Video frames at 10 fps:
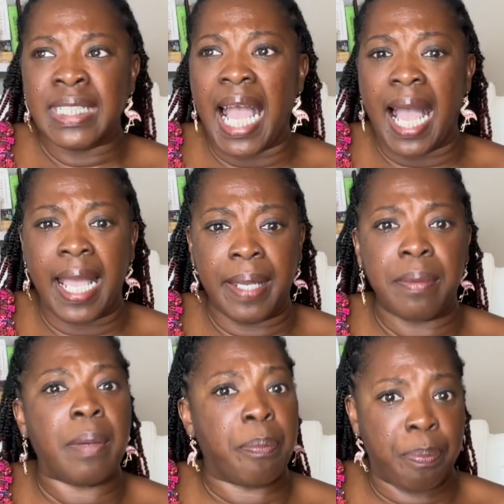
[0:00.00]
I
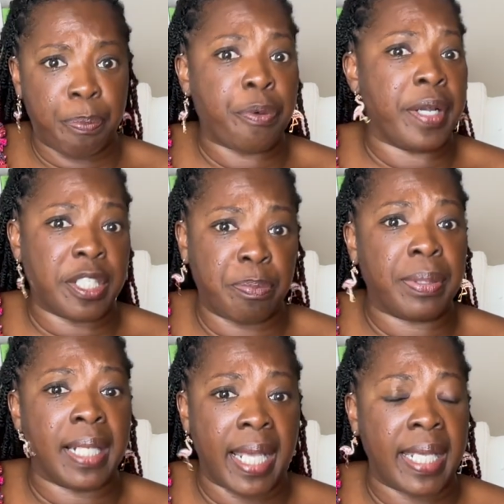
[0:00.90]
press
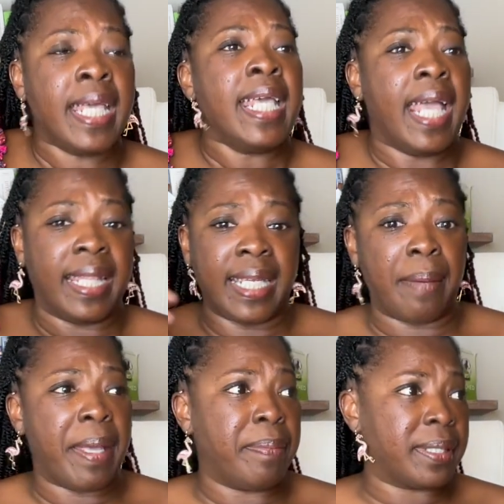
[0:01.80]
play, and then
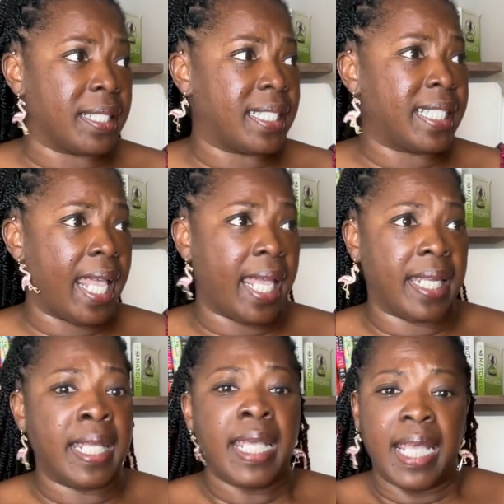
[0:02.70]
I'm able to
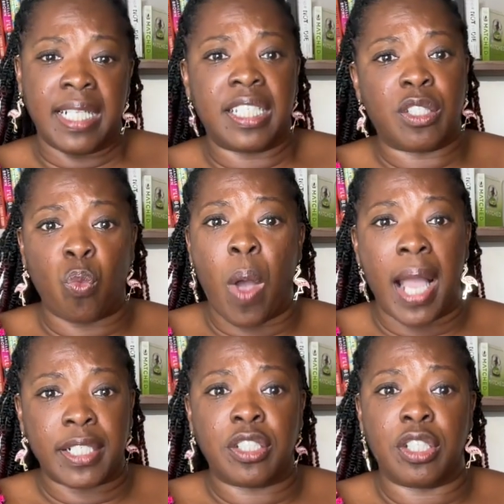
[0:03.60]
stand and just
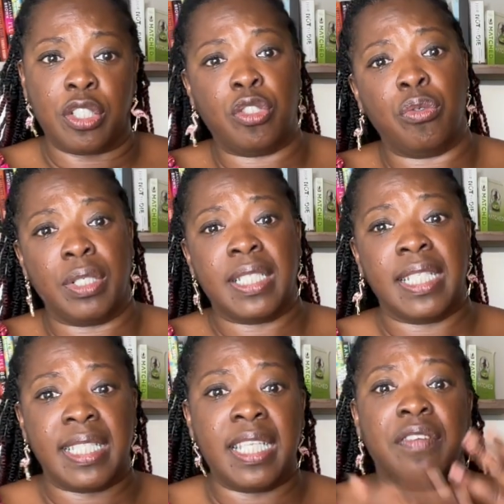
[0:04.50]
watch the students
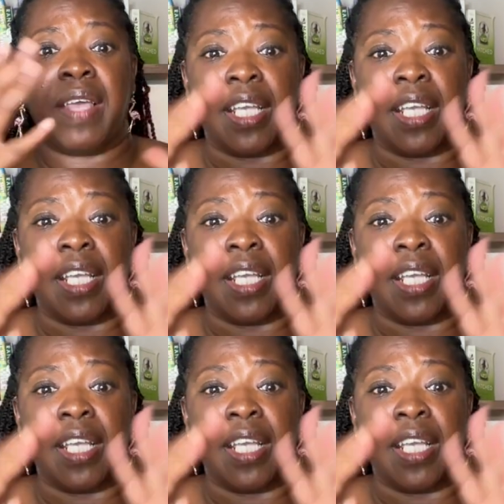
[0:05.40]
instead of